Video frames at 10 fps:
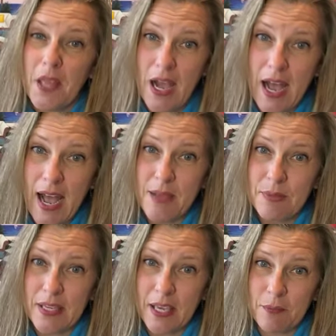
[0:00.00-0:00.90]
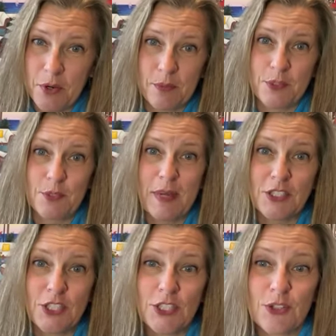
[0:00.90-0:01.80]
I became a hormone
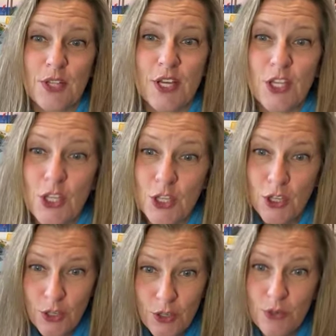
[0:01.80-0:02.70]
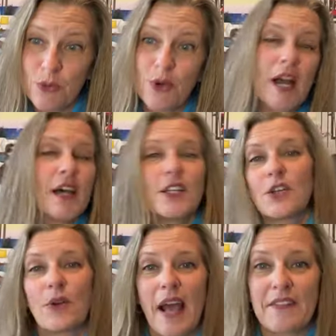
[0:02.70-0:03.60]
specialist so that you don't
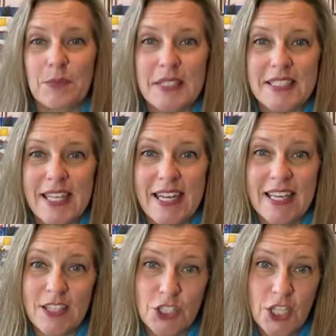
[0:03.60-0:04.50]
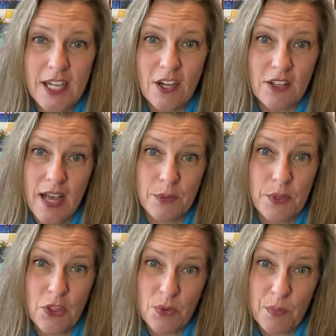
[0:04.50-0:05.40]
have to be standing in the checkout line with
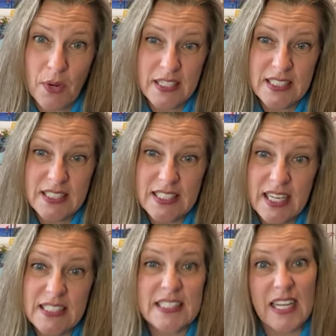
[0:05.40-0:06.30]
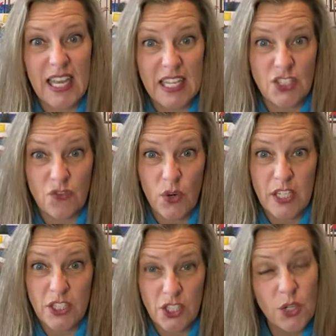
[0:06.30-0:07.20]
3 pregnancy tests at age
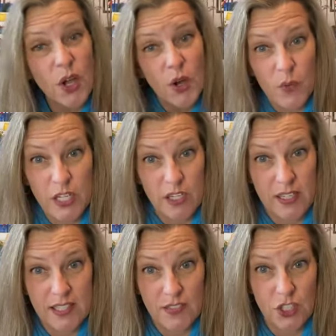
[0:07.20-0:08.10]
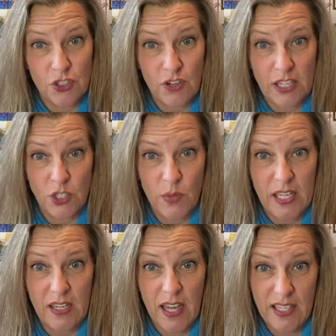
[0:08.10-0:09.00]
42 when your kids have just
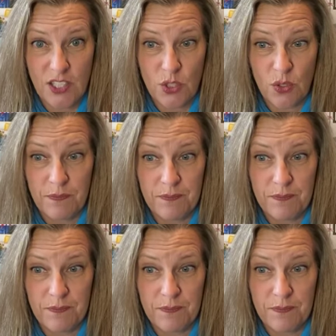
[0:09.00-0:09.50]
graduated high school.